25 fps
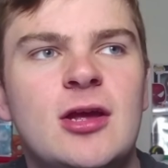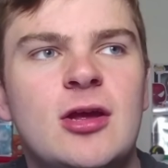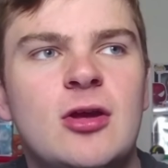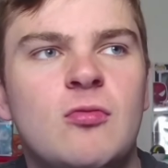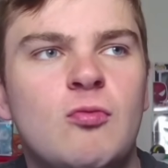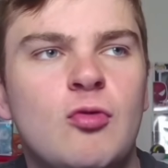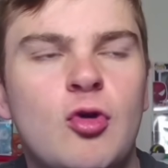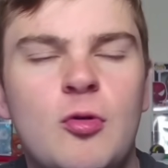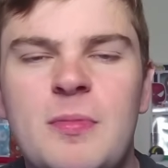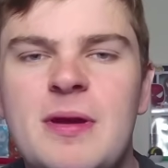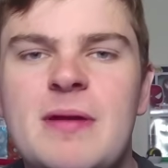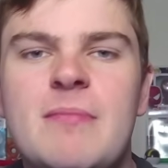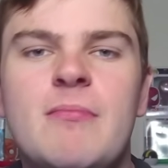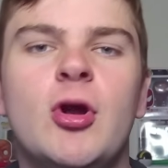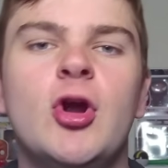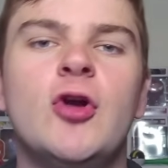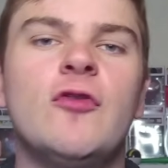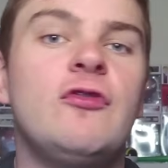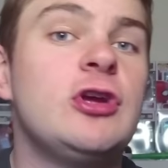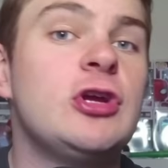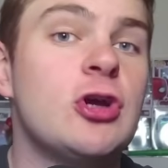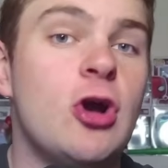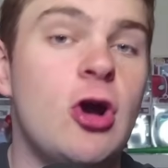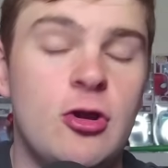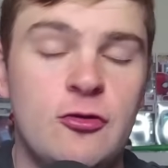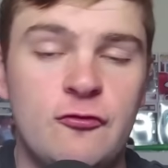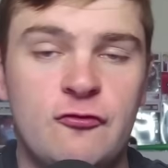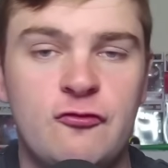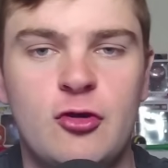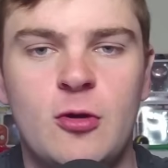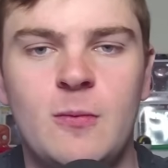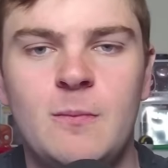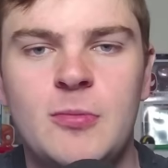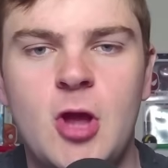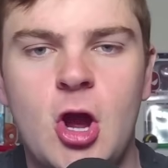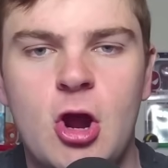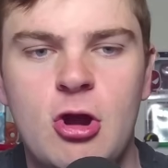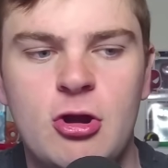will be moving on
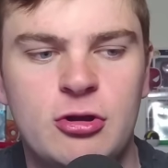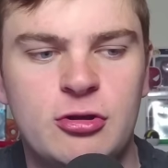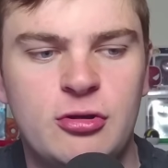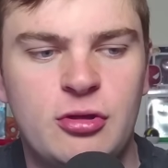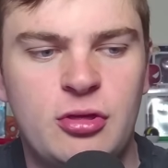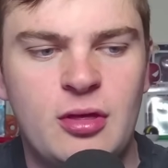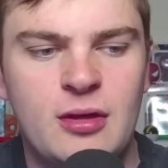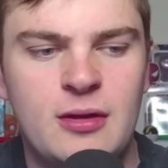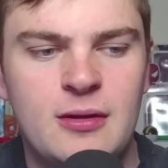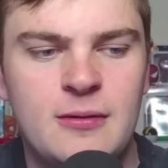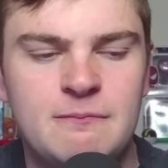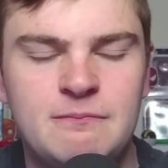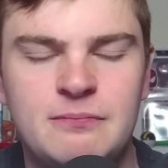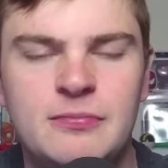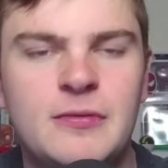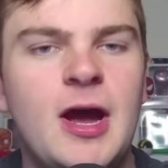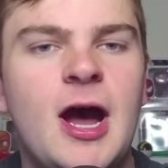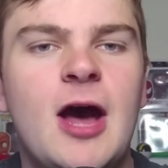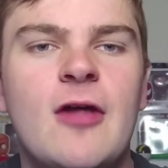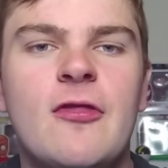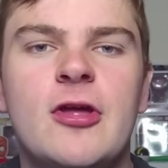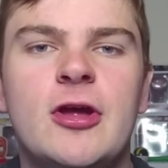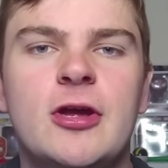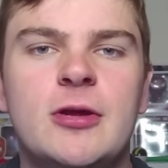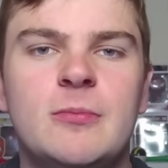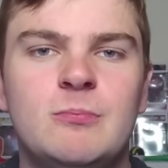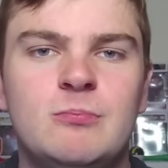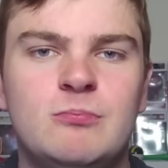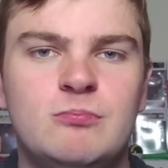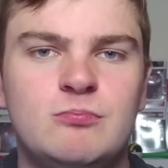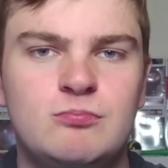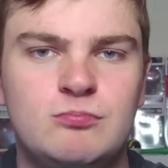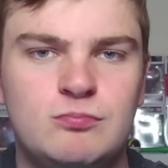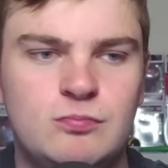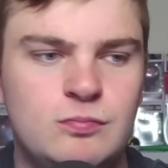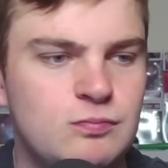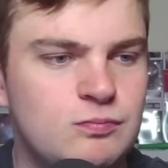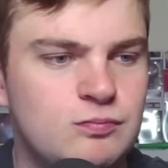from those other
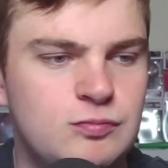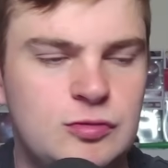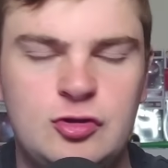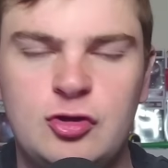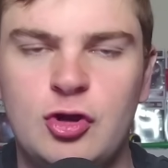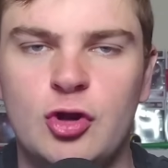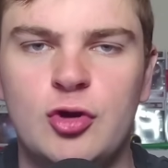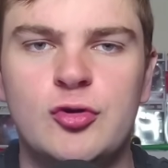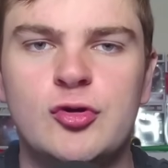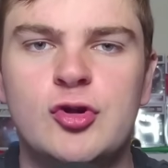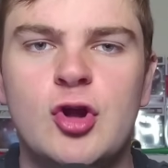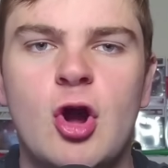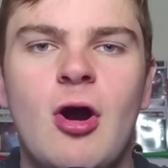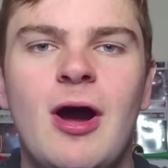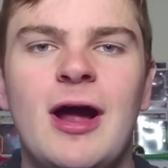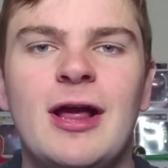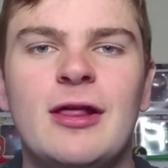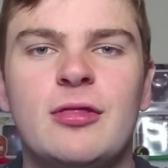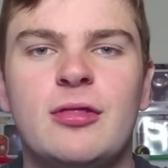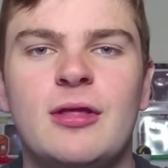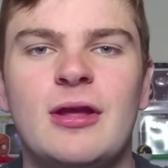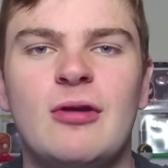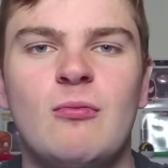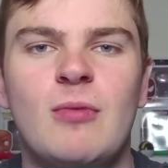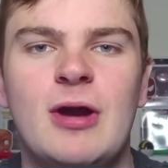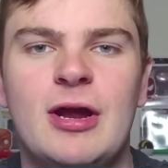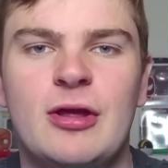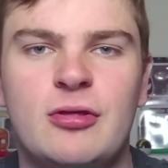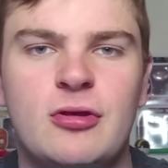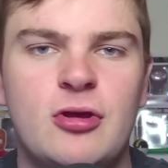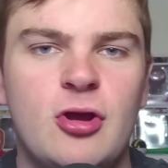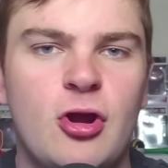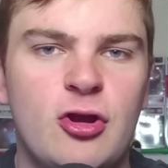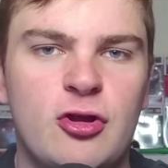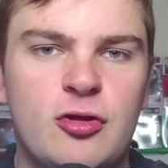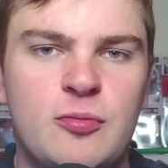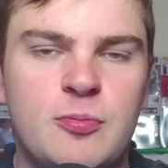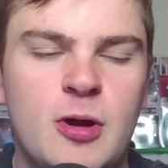2 guys that West
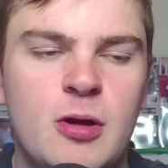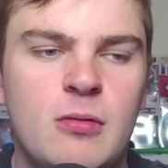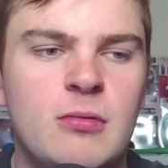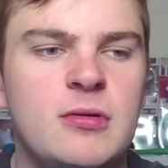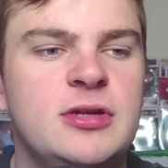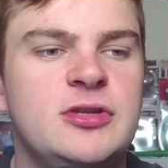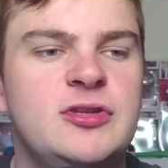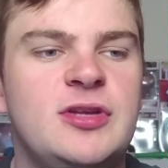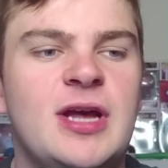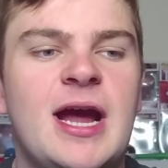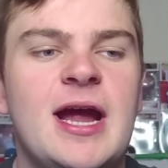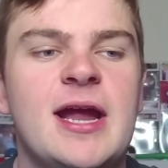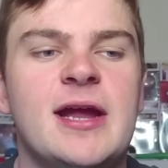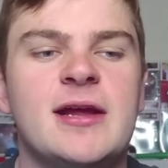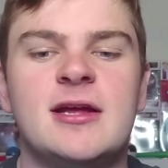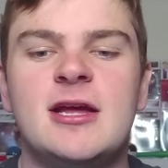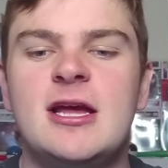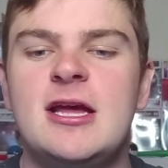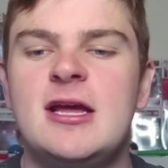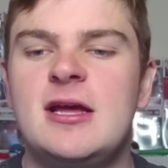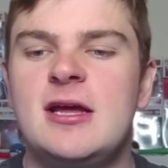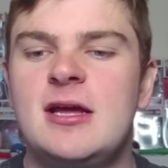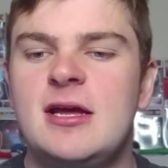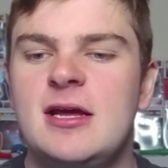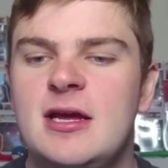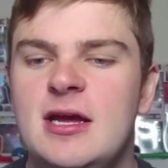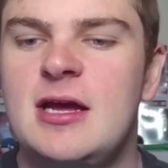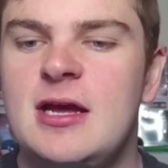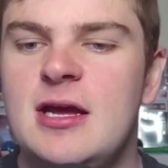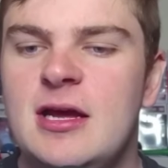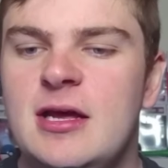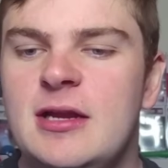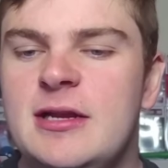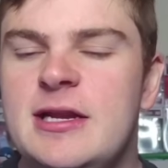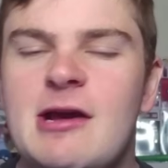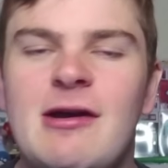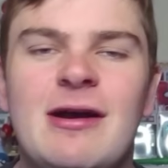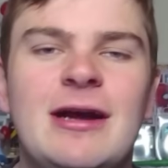Coast probably take.
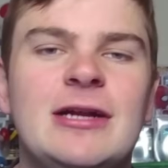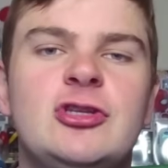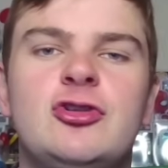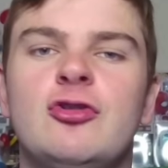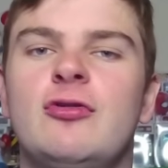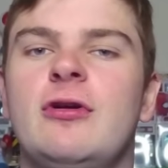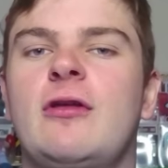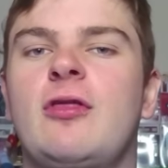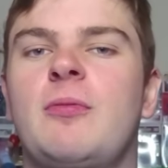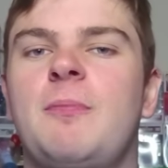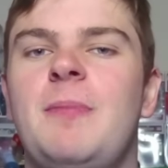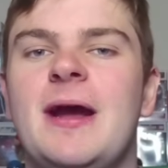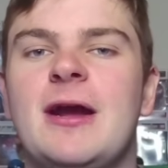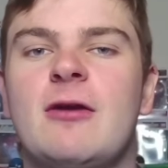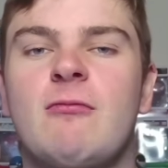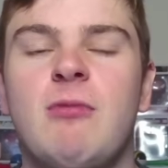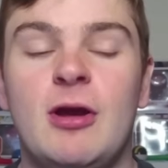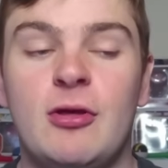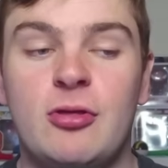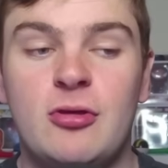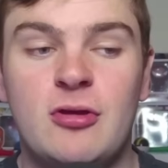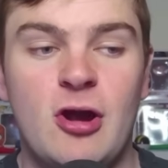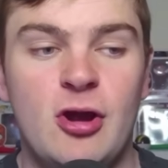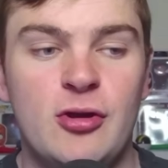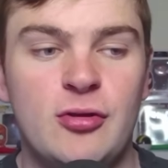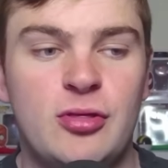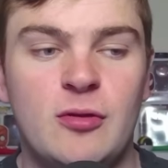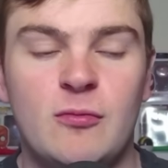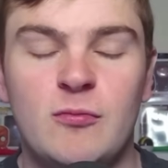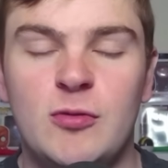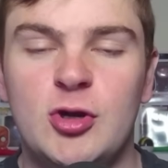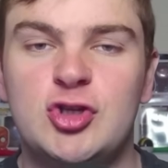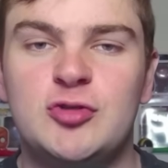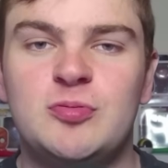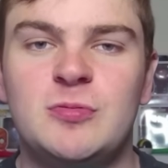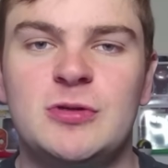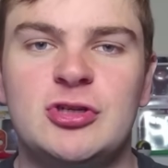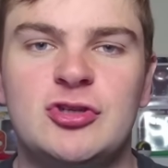Now, I do expect West Coast and
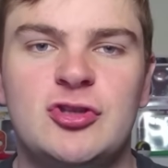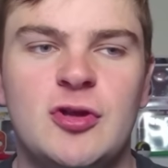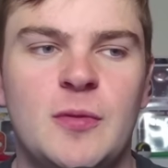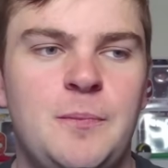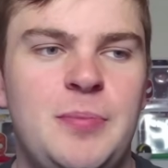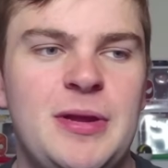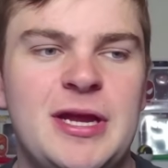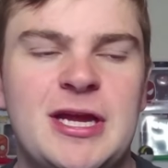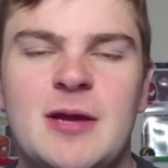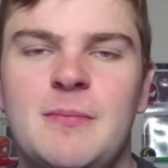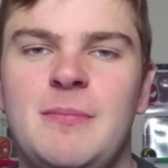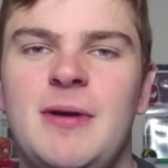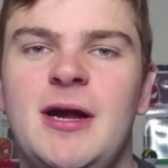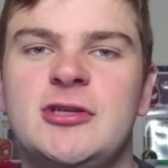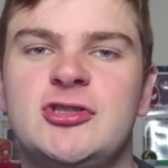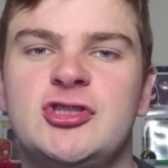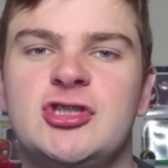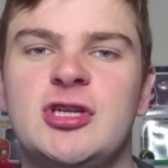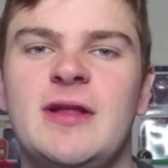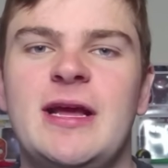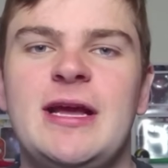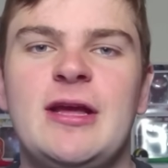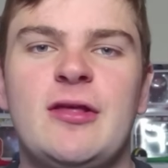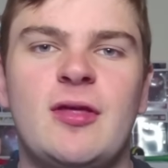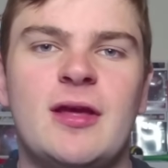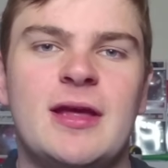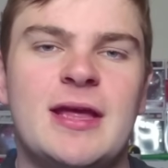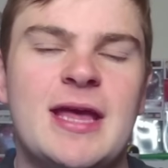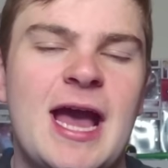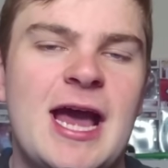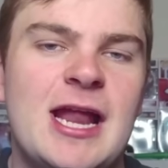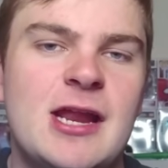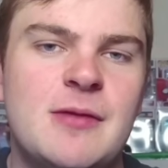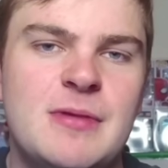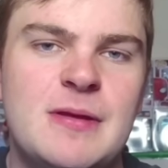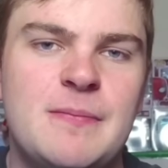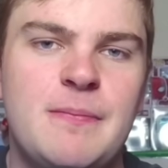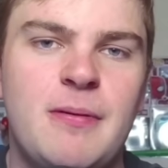Richmond to pick a bunch of these
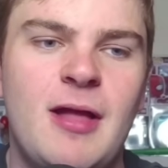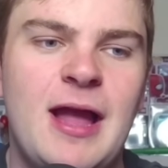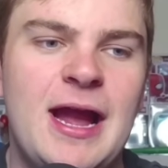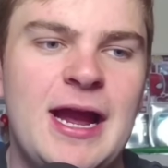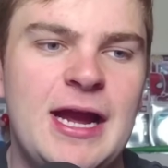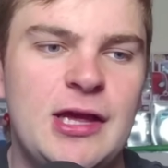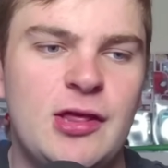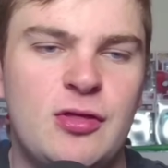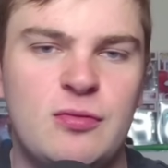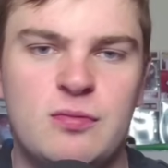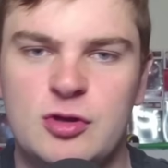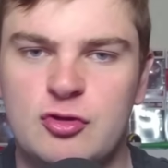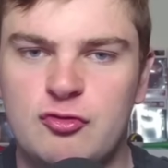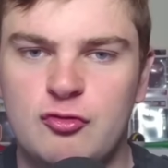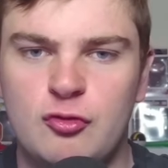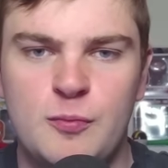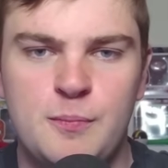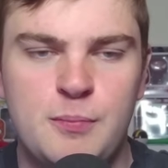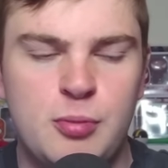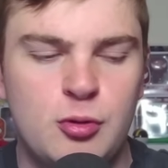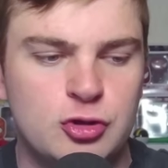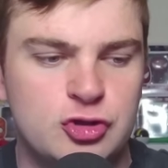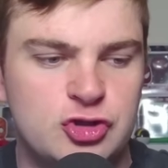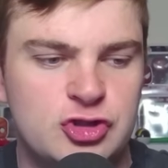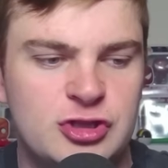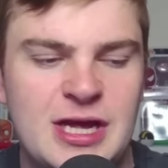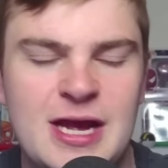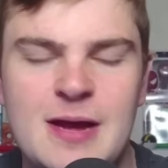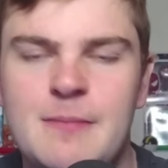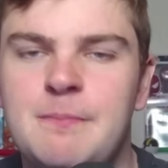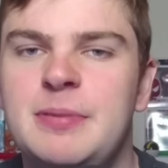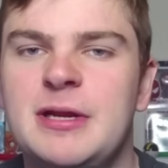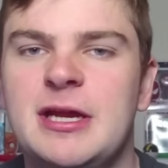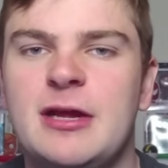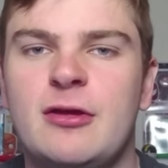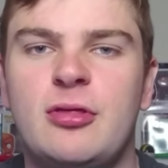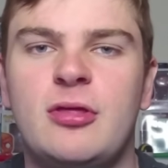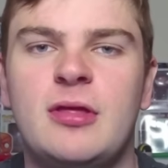academy players, which will push their
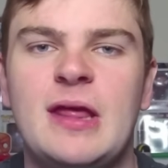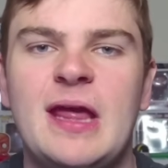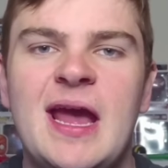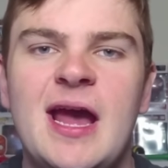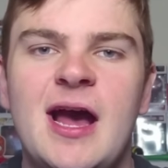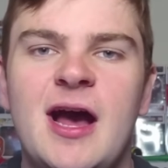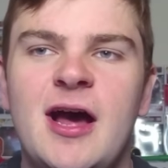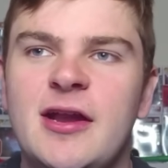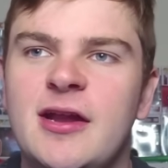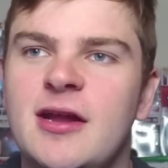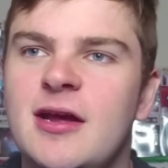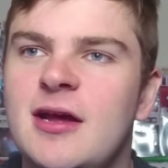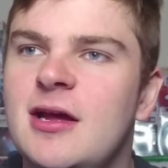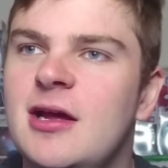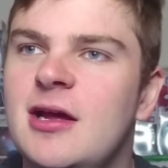picks down.